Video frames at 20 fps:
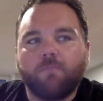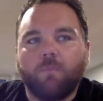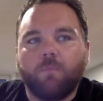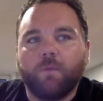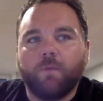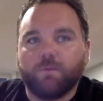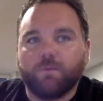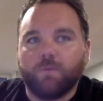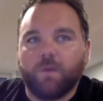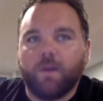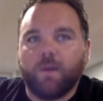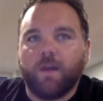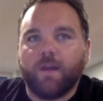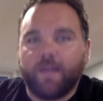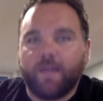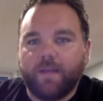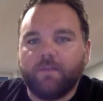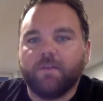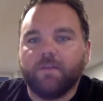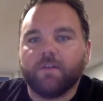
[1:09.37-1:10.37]
is where I
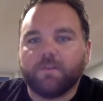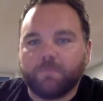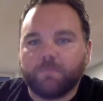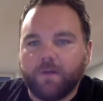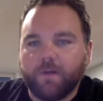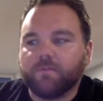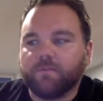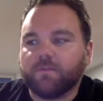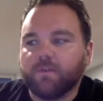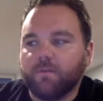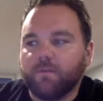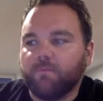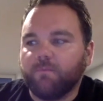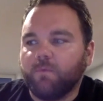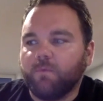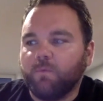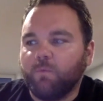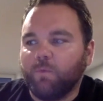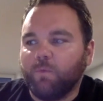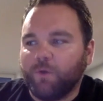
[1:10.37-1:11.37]
gained the experience of
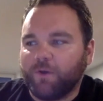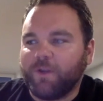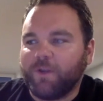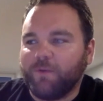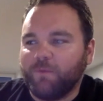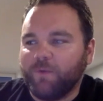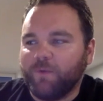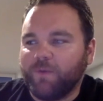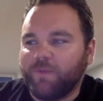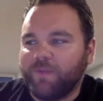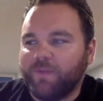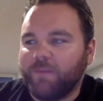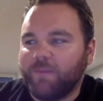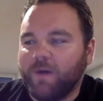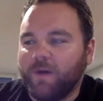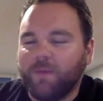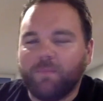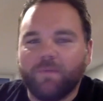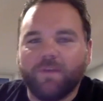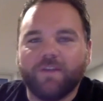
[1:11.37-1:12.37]
working with that
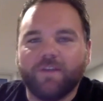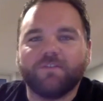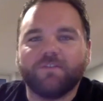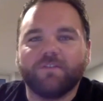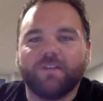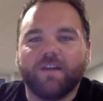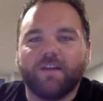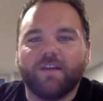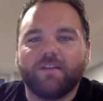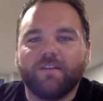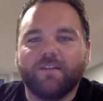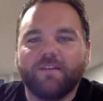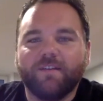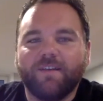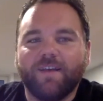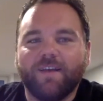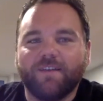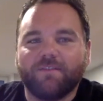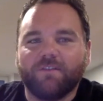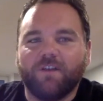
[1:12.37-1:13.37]
population that
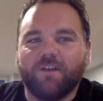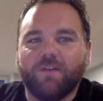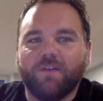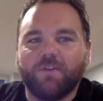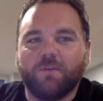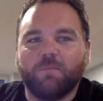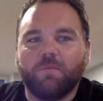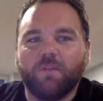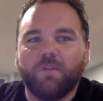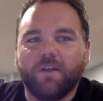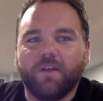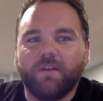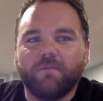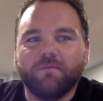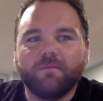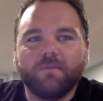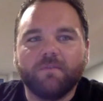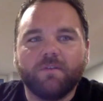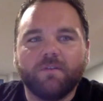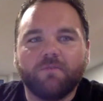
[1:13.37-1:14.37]
has a lot on their plate
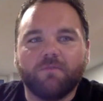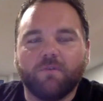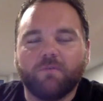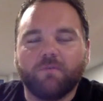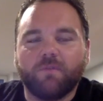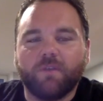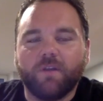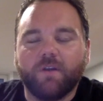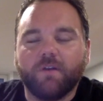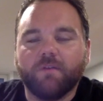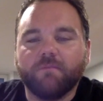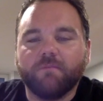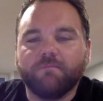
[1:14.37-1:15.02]
throughout the year.